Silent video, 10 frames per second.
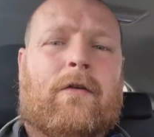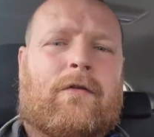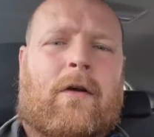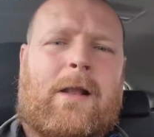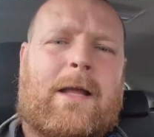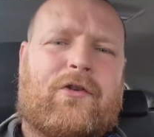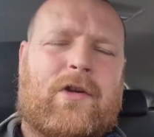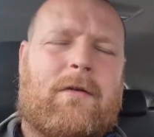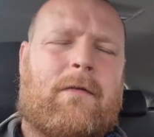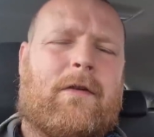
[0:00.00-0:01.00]
So last
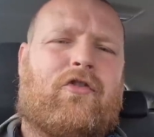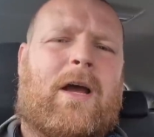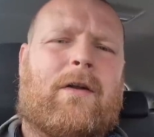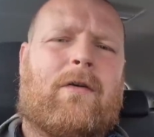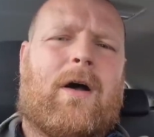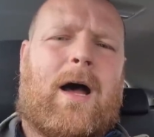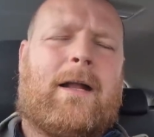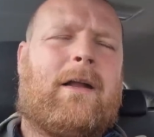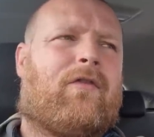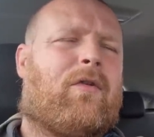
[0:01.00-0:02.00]
year on the channel, I
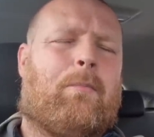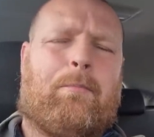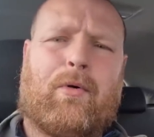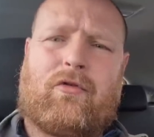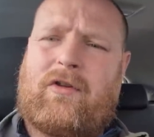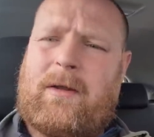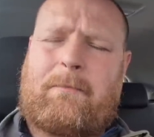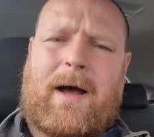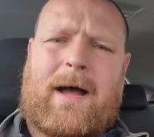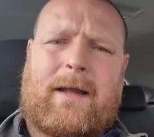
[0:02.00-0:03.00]
did some budget
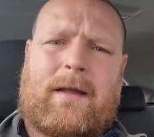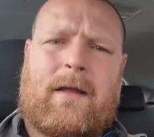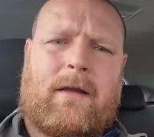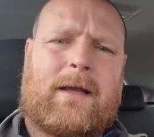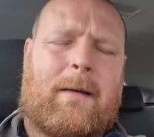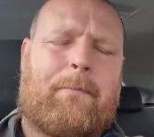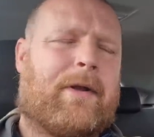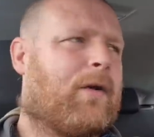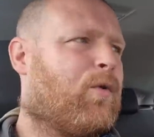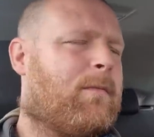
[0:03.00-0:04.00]
buy
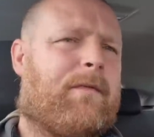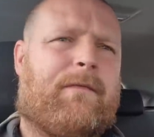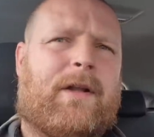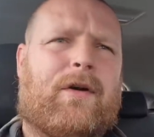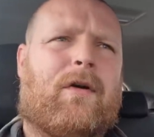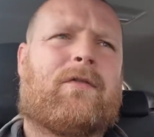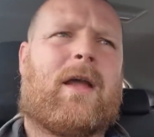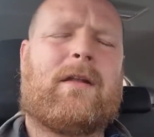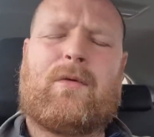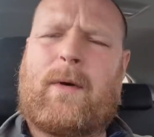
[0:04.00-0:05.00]
camping equipment videos
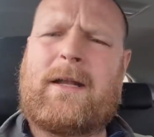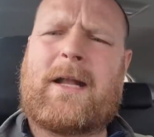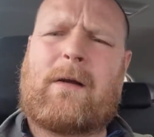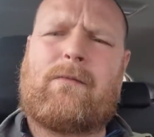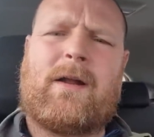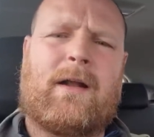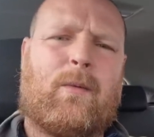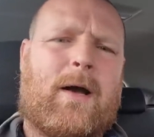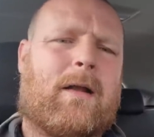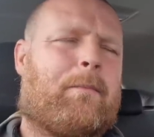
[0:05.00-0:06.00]
and they went down really well.